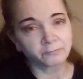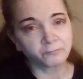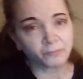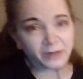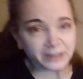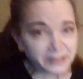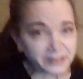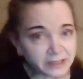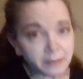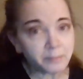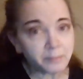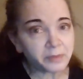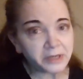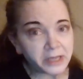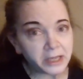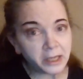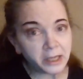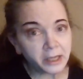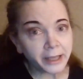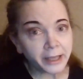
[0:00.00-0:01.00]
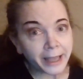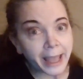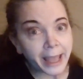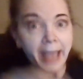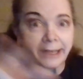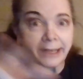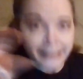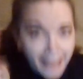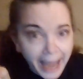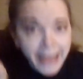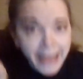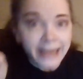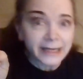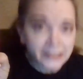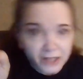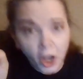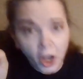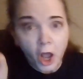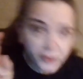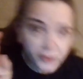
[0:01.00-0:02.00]
When somebody
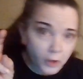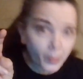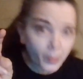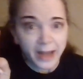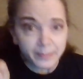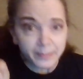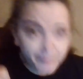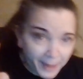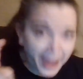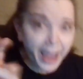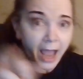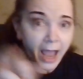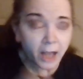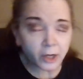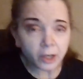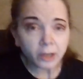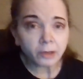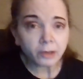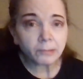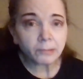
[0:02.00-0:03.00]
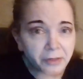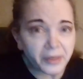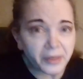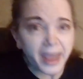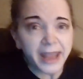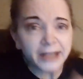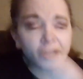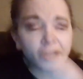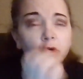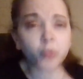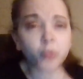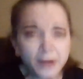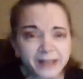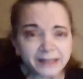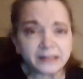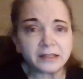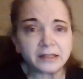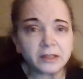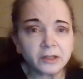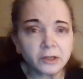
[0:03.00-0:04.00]
gains all the weight back, they
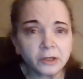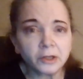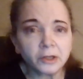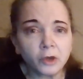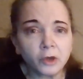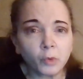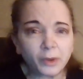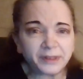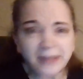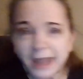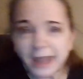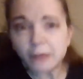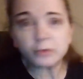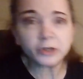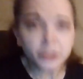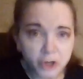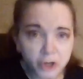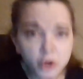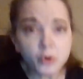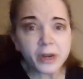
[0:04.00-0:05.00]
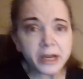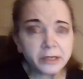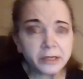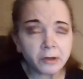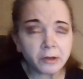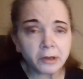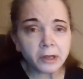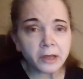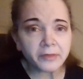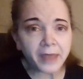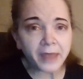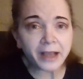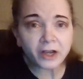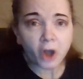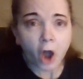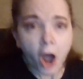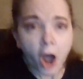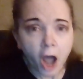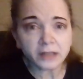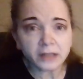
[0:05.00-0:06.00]
quit what they were doing that
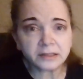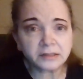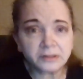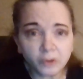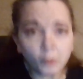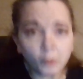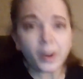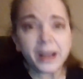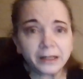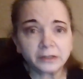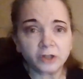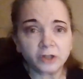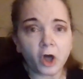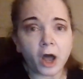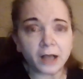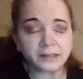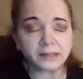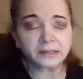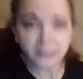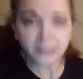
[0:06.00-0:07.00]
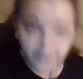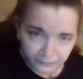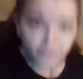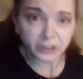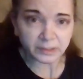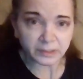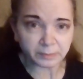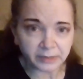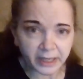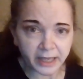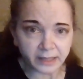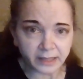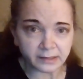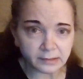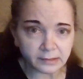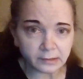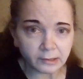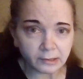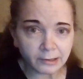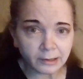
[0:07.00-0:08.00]
caused the weight loss in the first
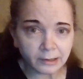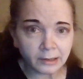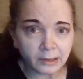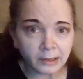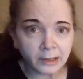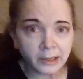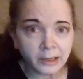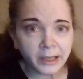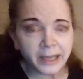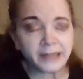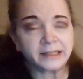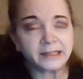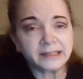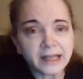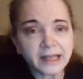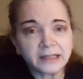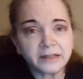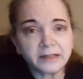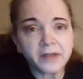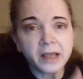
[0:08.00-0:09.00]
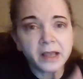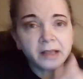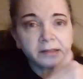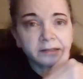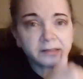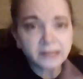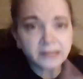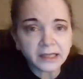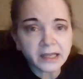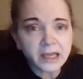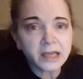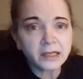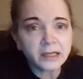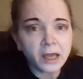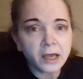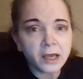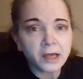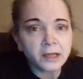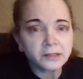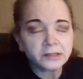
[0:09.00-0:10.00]
place. Instead of
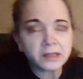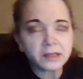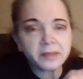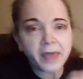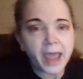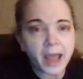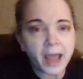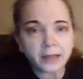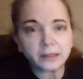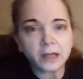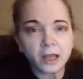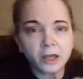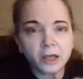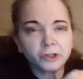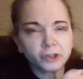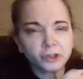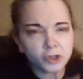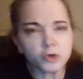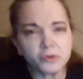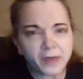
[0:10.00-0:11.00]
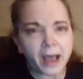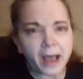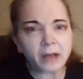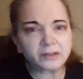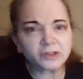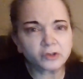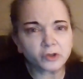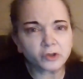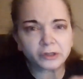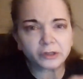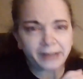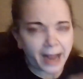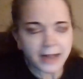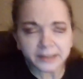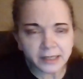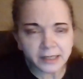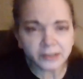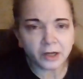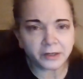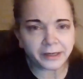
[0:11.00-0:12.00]
sticking to that 2,000 or
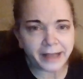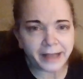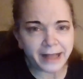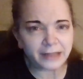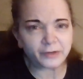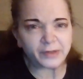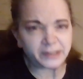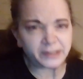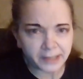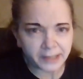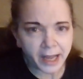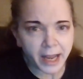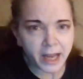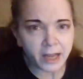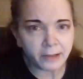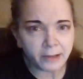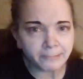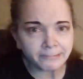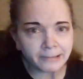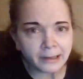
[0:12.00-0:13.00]
1,900 calories a day,